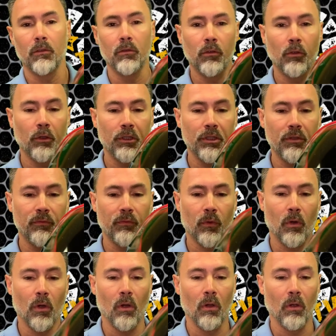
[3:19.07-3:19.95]
Cookie
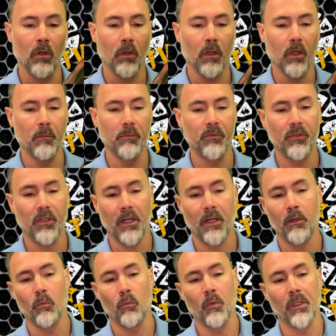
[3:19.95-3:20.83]
G4 all comes
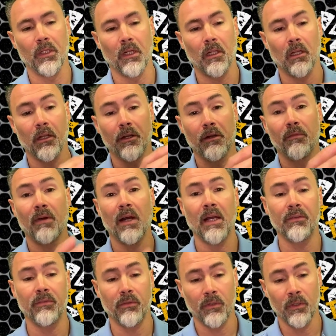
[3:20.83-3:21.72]
standard with a clear
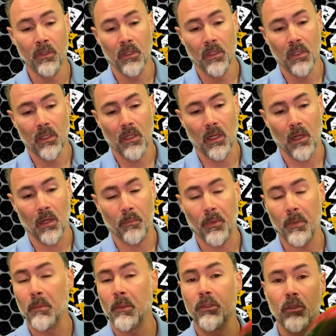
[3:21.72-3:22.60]
visor.
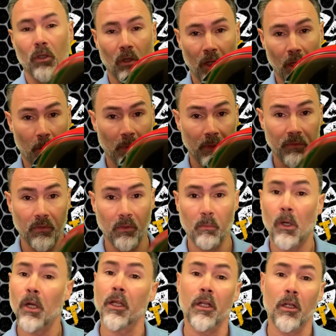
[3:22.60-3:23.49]
Pretty much all helmets in
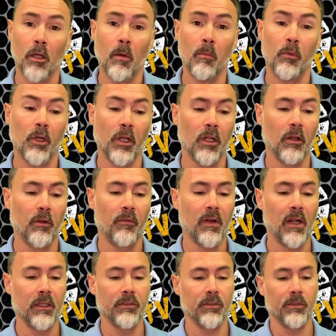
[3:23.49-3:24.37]
the market come with a clear
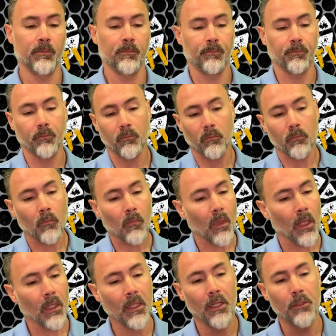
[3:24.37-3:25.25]
visor.
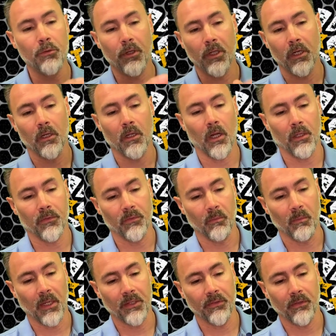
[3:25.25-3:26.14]
And then you can
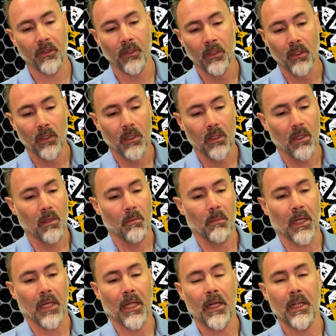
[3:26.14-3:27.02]
customize it
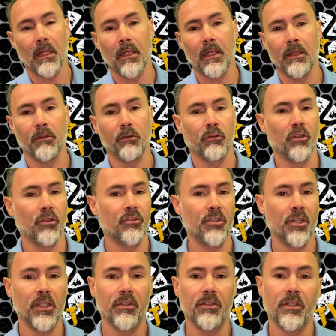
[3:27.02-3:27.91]
by getting either the
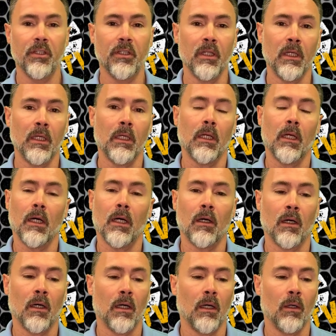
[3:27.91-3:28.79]
tinted
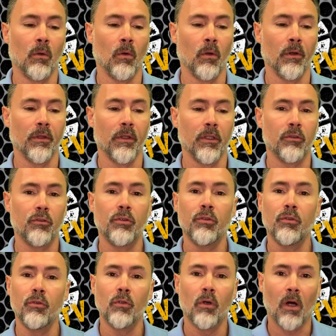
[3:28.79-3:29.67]
or the
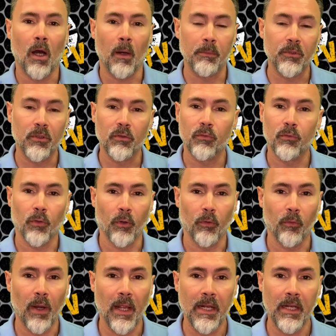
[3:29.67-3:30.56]
two options for
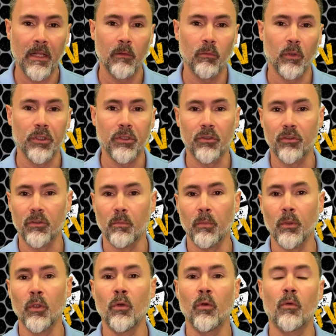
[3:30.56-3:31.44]
gradient, which is the
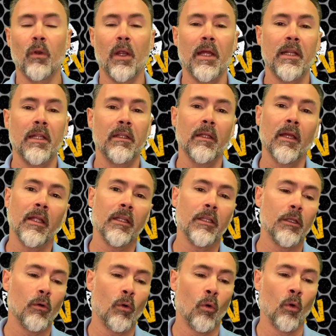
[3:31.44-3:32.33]
blue gradient and
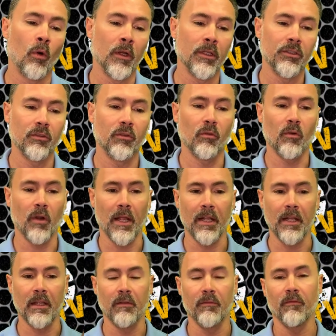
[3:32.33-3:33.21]
the orange
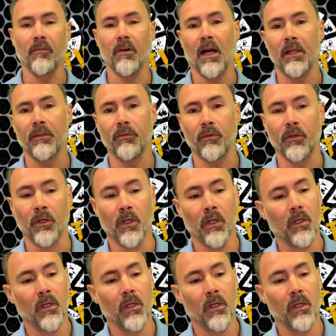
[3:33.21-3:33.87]
gradient visor